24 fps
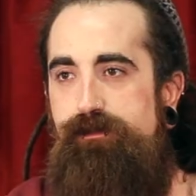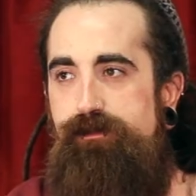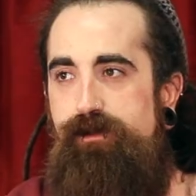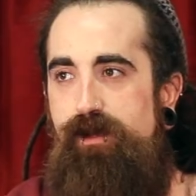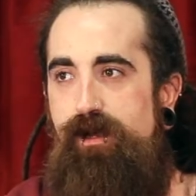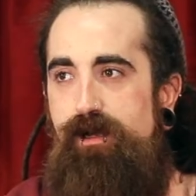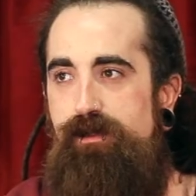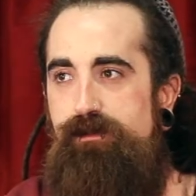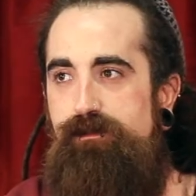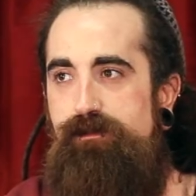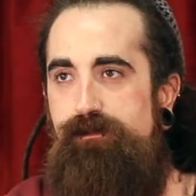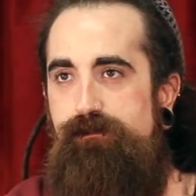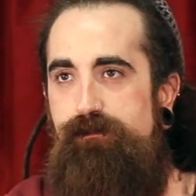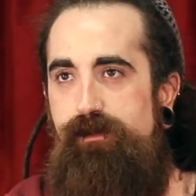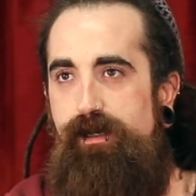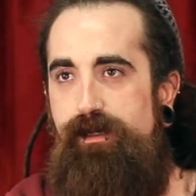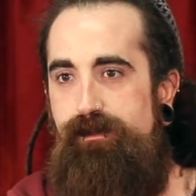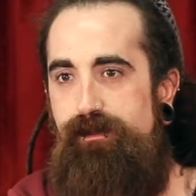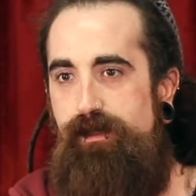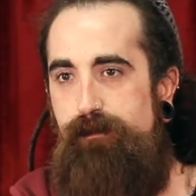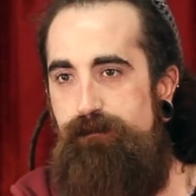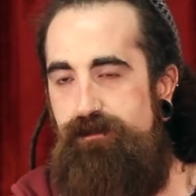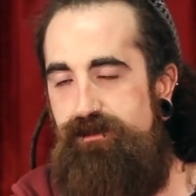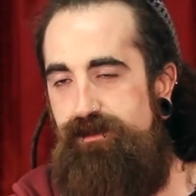thought, right,
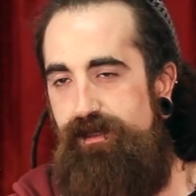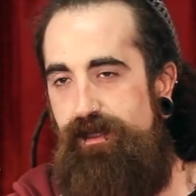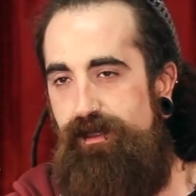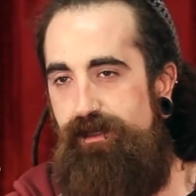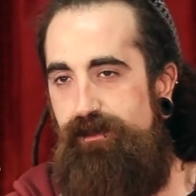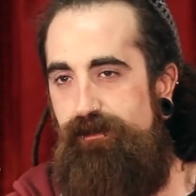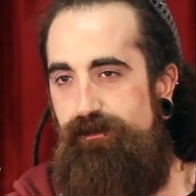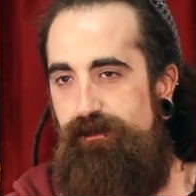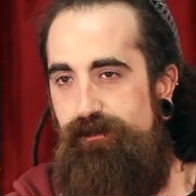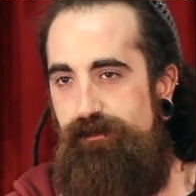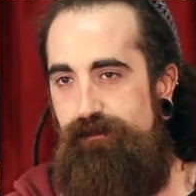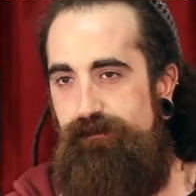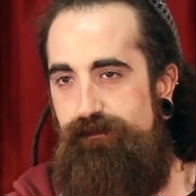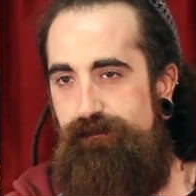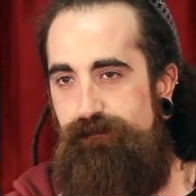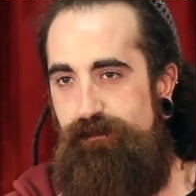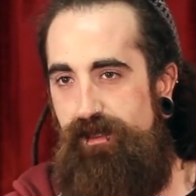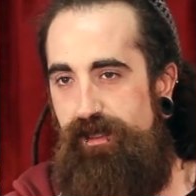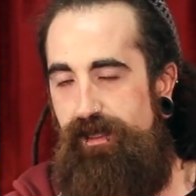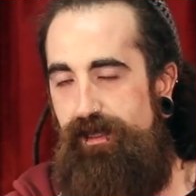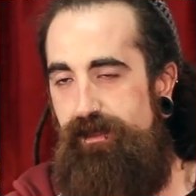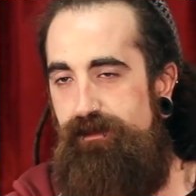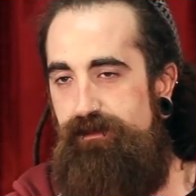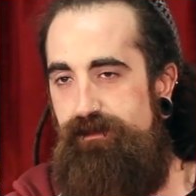I'm sick of
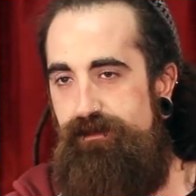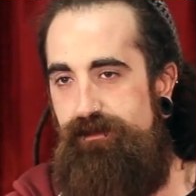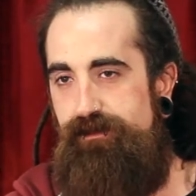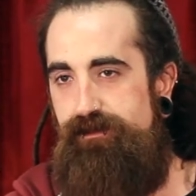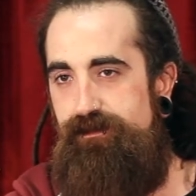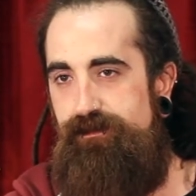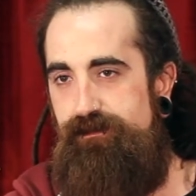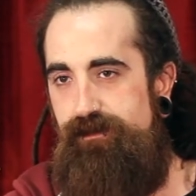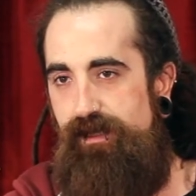playing just